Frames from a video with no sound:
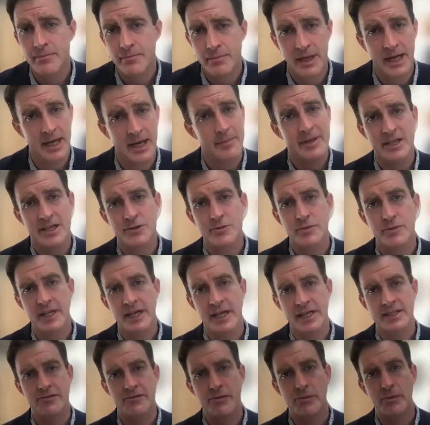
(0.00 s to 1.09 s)
but MDS with
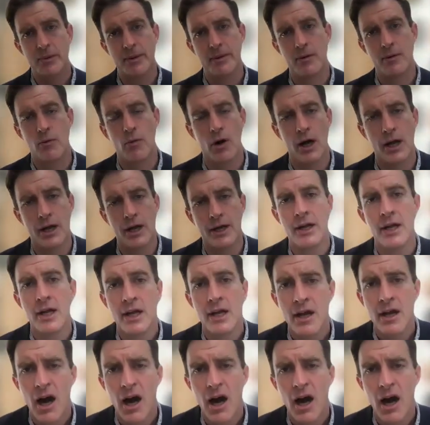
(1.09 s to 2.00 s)
SF3B1